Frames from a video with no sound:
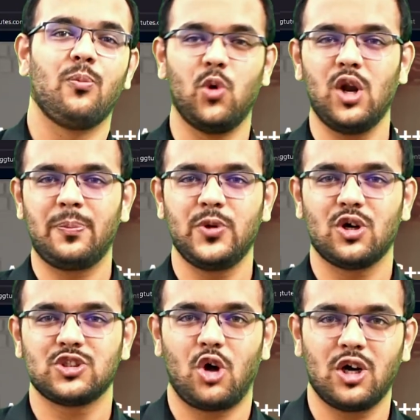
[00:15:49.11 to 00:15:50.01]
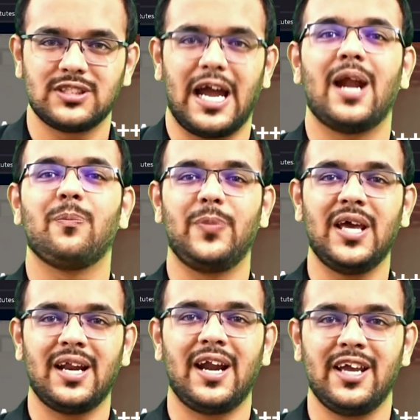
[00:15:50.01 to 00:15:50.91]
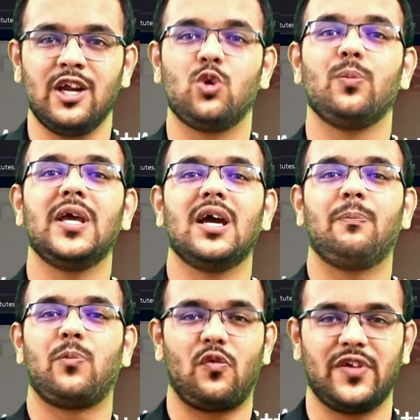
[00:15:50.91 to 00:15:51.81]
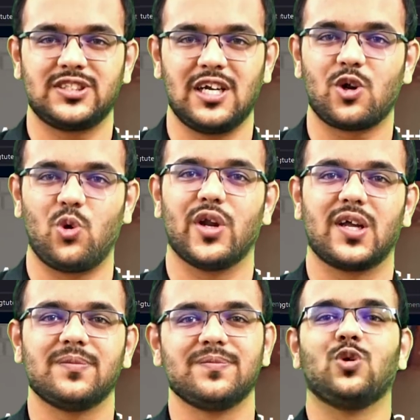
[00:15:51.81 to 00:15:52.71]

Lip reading: Pull up your socks and be ready to be a professional coder.